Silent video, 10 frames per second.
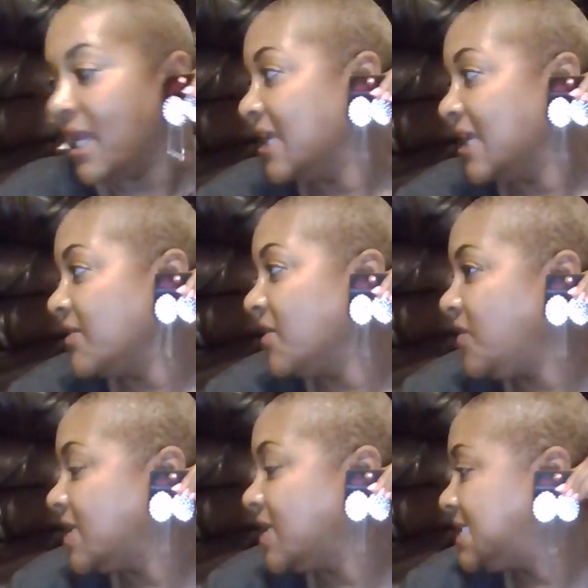And I don't know
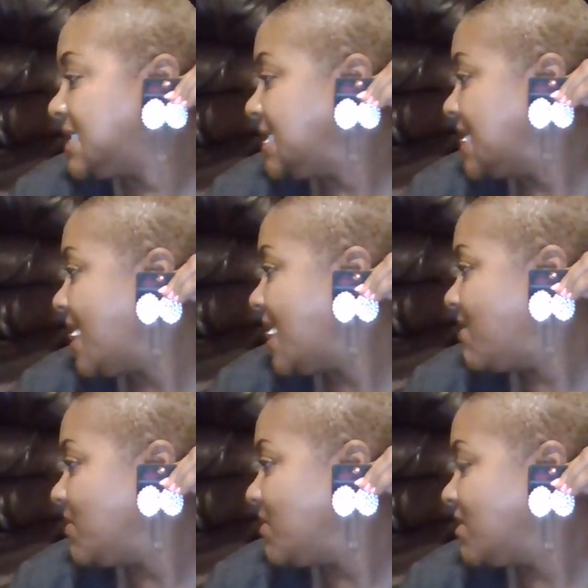if you can see
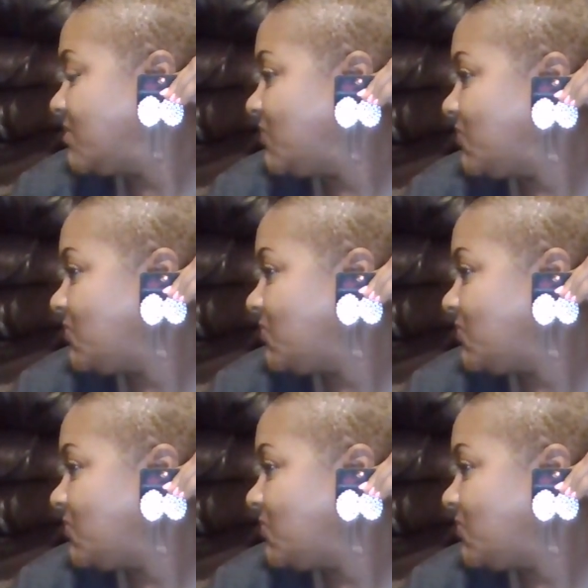that, but